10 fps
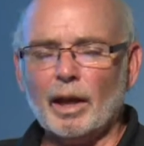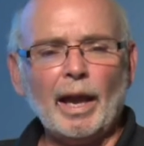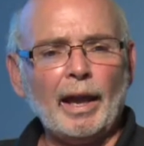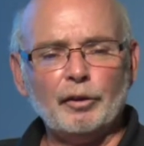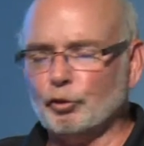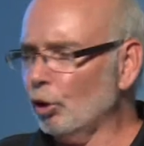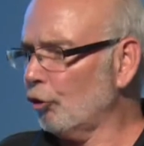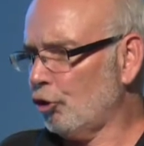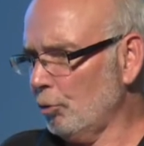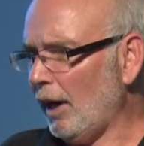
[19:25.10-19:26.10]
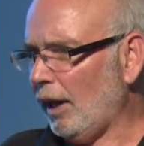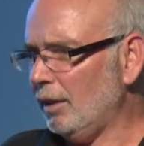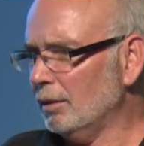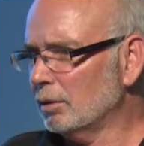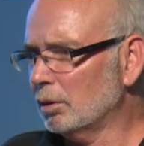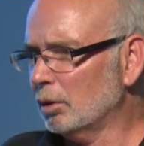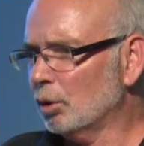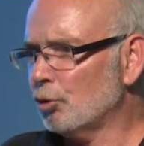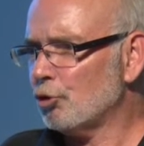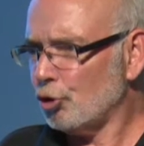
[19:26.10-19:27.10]
and took a train
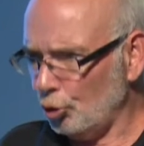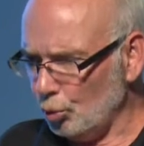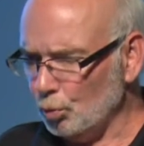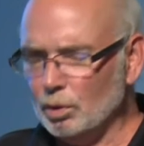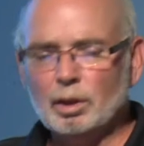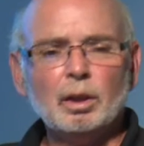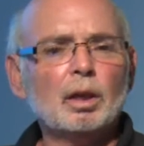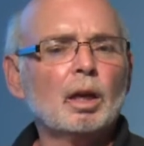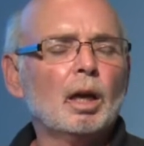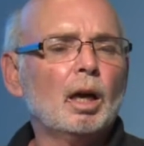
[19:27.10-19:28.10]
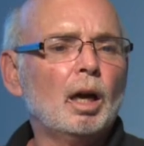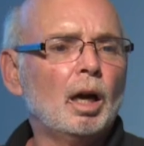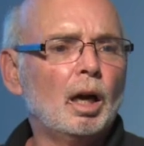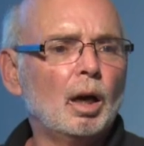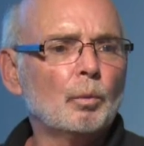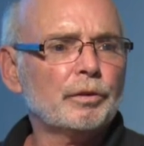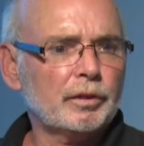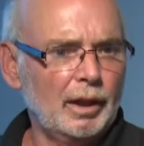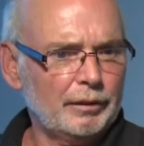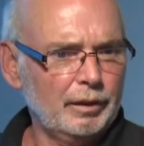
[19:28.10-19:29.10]
to
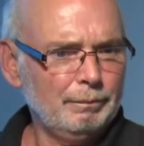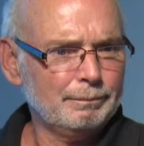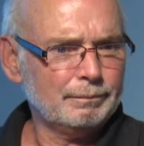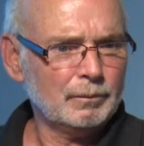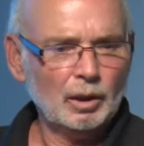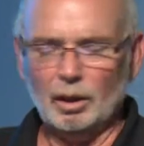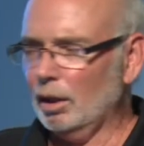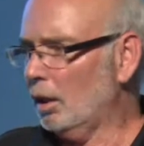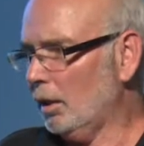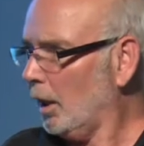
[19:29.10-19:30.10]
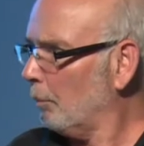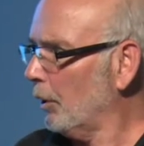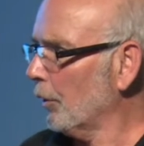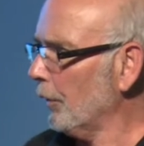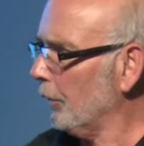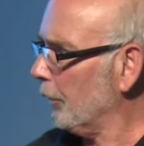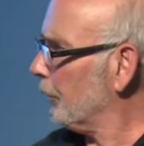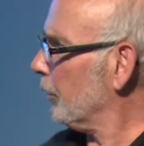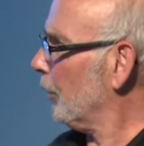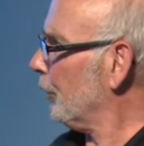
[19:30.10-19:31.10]
Wisconsin. They appeared in
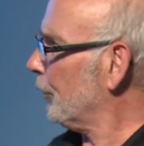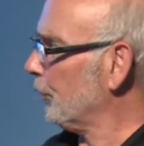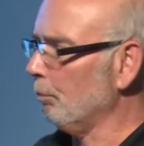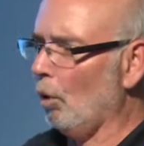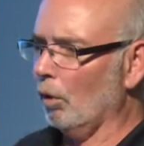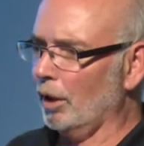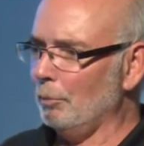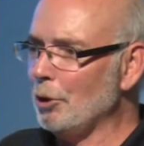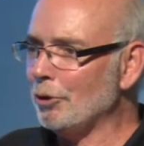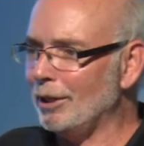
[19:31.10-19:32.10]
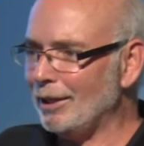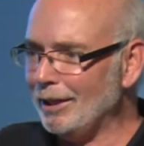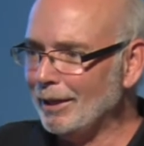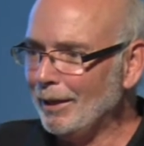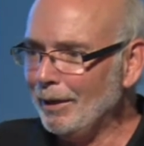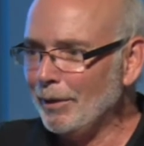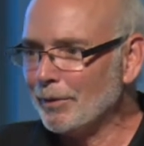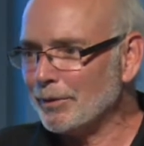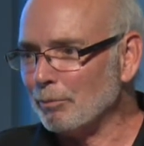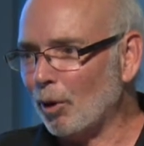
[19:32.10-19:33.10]
this small community
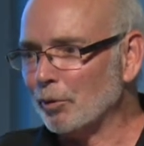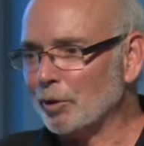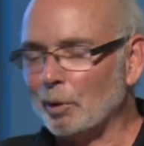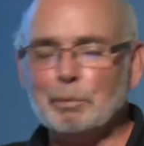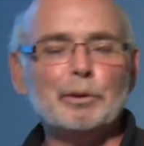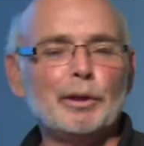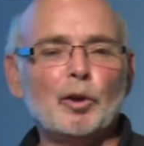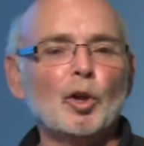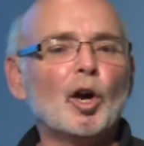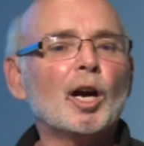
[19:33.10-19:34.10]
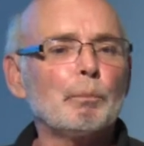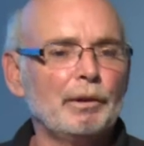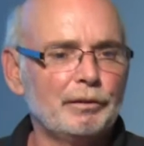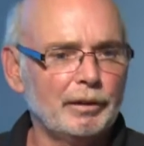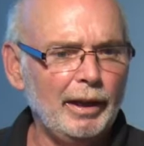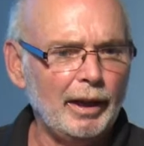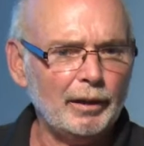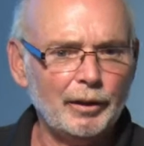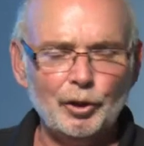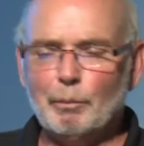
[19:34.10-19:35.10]
called Arpin today.
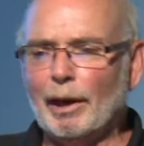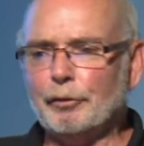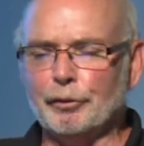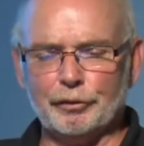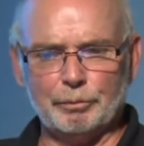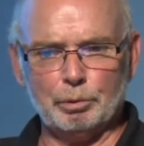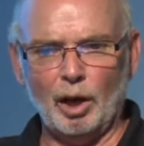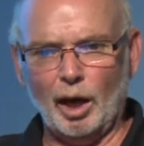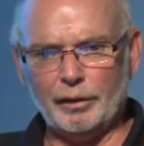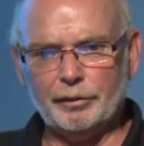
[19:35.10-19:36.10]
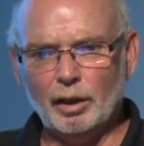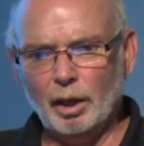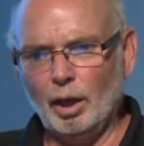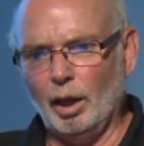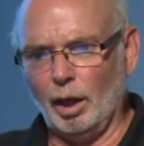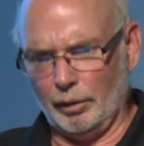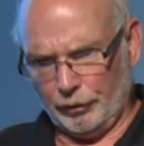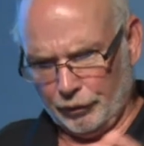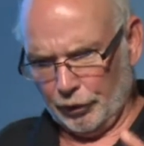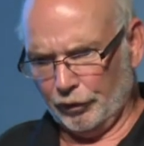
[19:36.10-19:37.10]
Can you imagine the surprise?
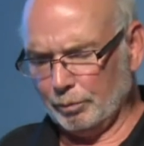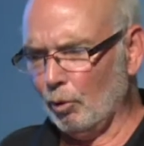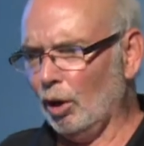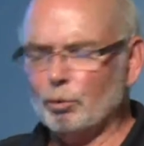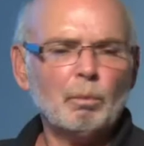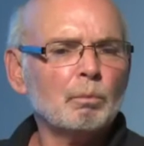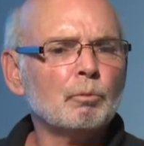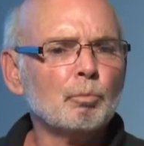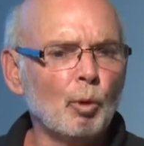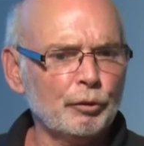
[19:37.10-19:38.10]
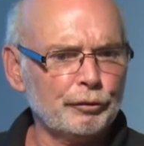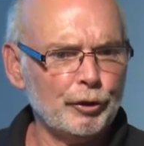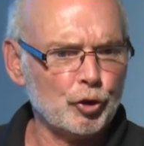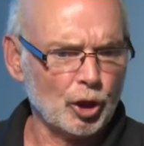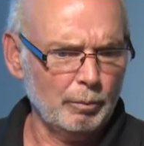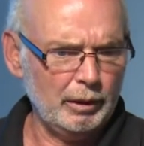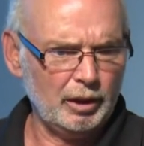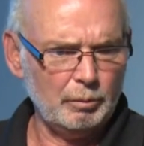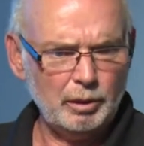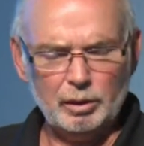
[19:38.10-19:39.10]
It's very small, mostly German
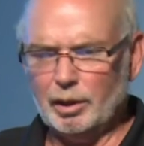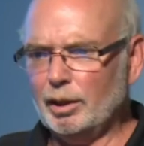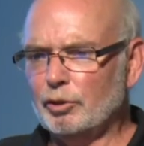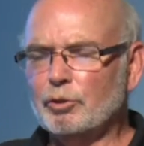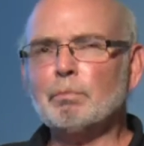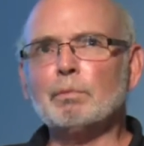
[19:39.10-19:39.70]
community,